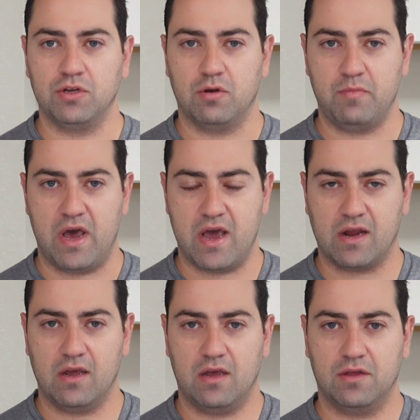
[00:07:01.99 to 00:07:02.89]
your
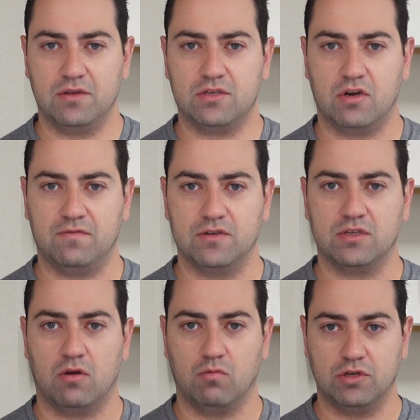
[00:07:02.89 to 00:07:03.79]
bag and the surface
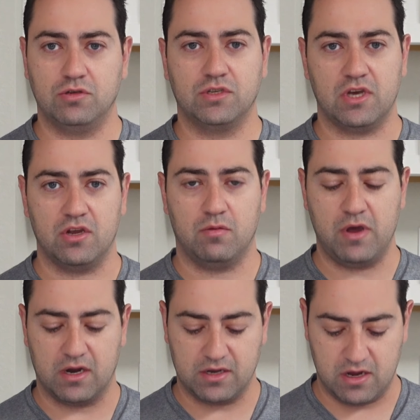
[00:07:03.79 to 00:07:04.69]
on which you set your
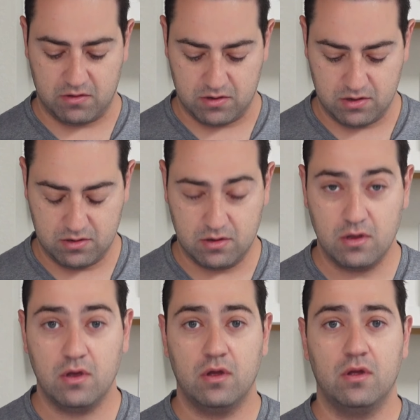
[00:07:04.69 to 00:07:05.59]
bag down.
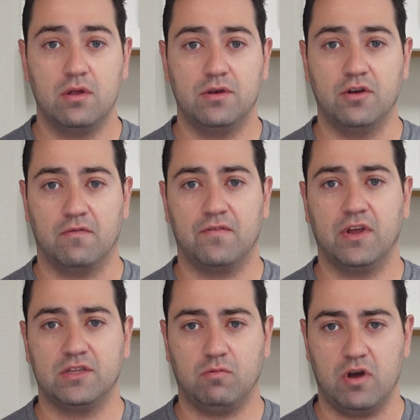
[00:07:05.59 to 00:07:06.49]
Don't
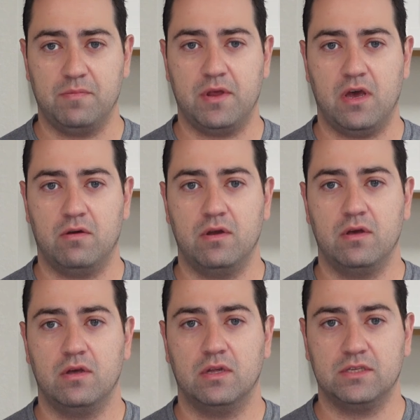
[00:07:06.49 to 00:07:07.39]
forget to wipe down
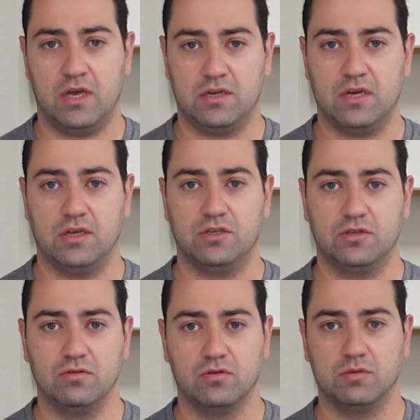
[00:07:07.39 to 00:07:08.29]
and sanitize your
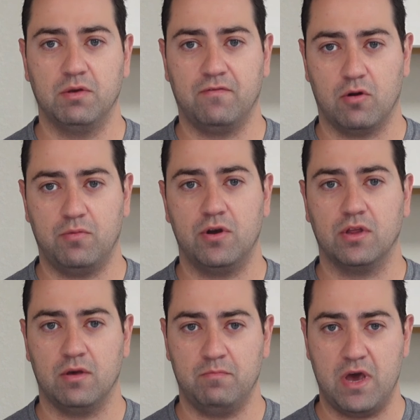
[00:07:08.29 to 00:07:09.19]
tools before
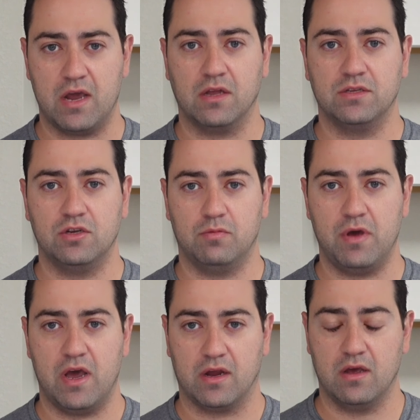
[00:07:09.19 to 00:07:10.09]
putting them back into your
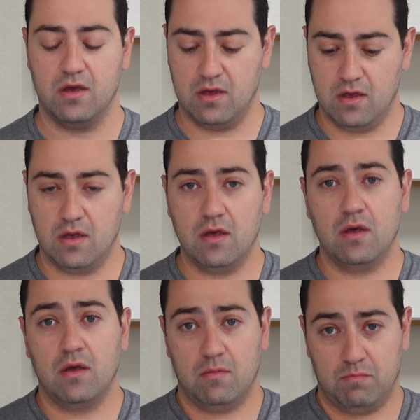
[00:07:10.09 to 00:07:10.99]
bag.
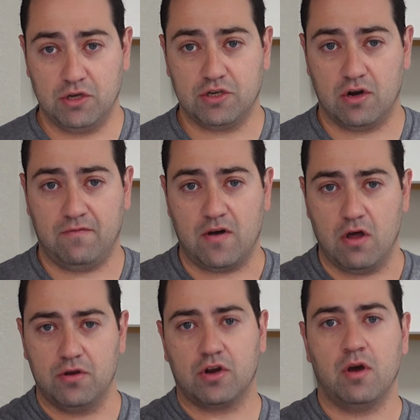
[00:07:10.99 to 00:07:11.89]
Be sure to
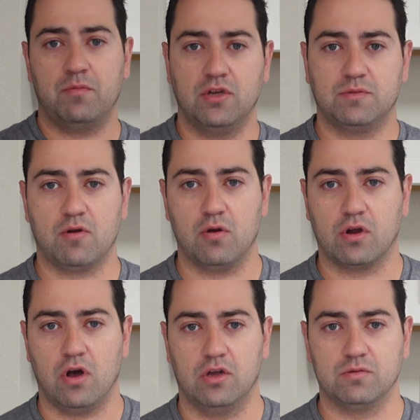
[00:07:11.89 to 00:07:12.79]
follow your company's
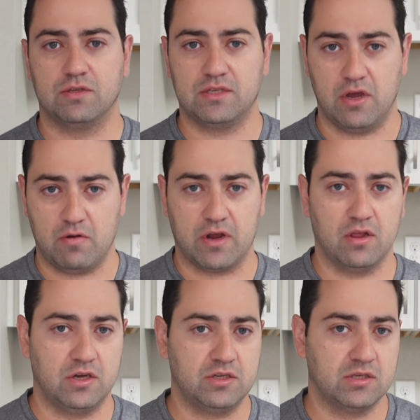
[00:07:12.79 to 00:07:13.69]
protocols with state
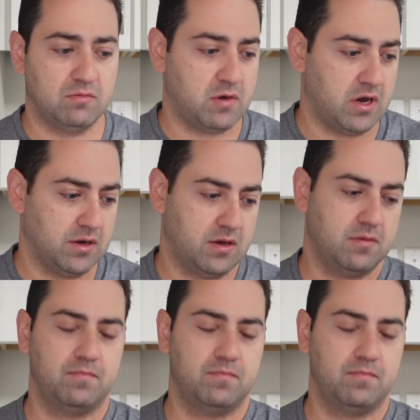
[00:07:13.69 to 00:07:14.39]
regulations in mind.